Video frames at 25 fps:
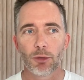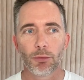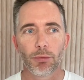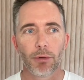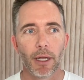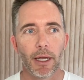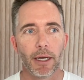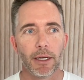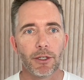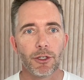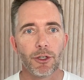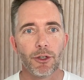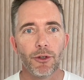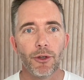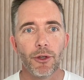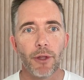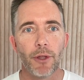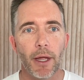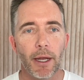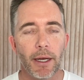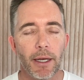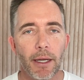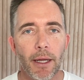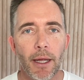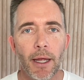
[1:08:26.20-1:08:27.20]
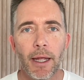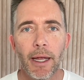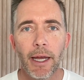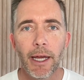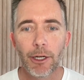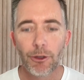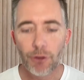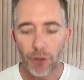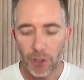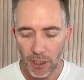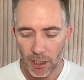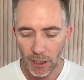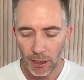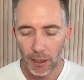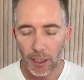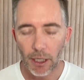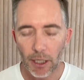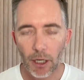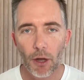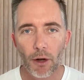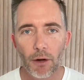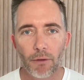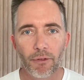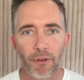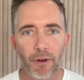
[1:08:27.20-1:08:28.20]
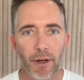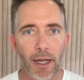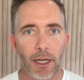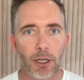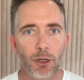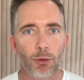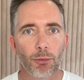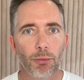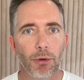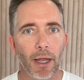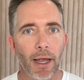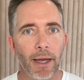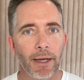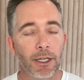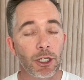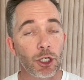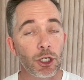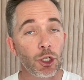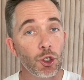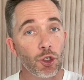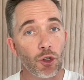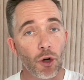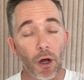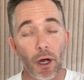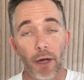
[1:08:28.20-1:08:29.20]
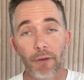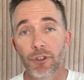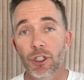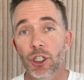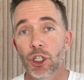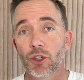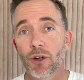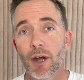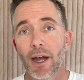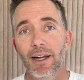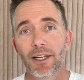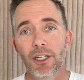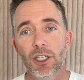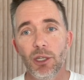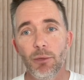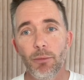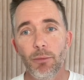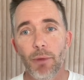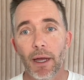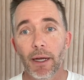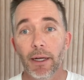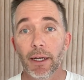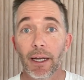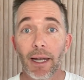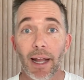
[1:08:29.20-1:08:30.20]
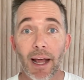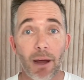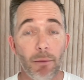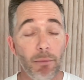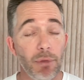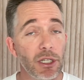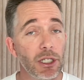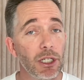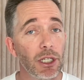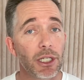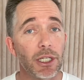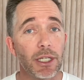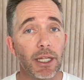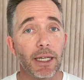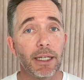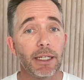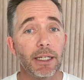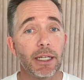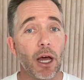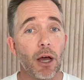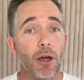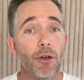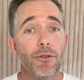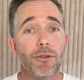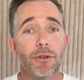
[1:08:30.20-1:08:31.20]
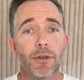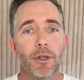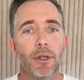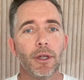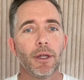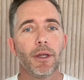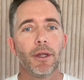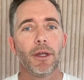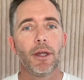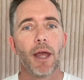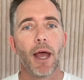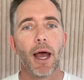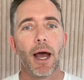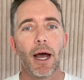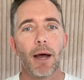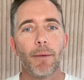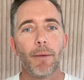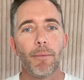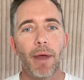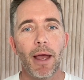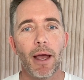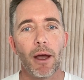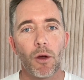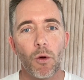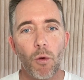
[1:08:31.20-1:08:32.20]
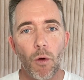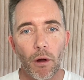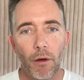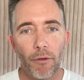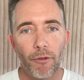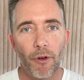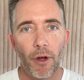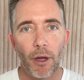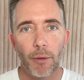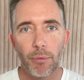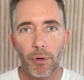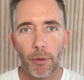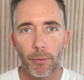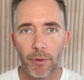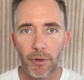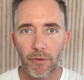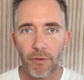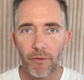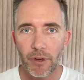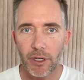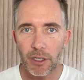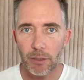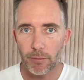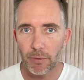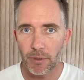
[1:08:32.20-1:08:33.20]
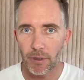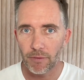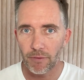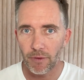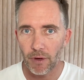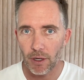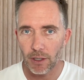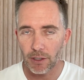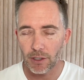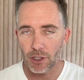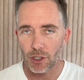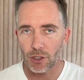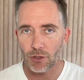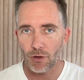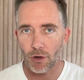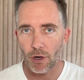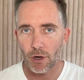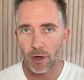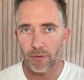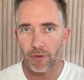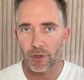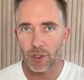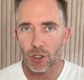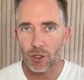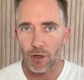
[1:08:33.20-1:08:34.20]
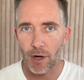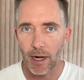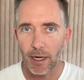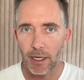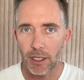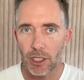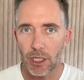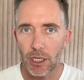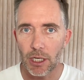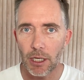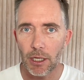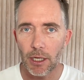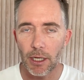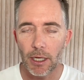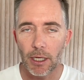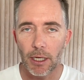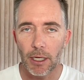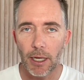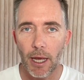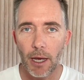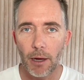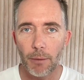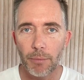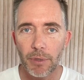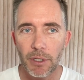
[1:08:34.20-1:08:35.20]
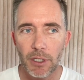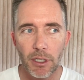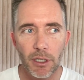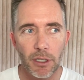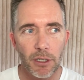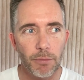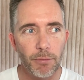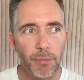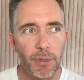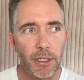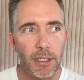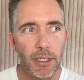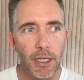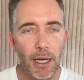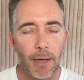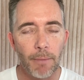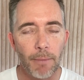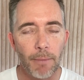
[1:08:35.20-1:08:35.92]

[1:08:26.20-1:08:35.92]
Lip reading: planners who do that. Interestingly, a lot of financial planners drive strategy, Ben. In our business, they don't. Our qualified property investment advisors drive the strategy in our business, but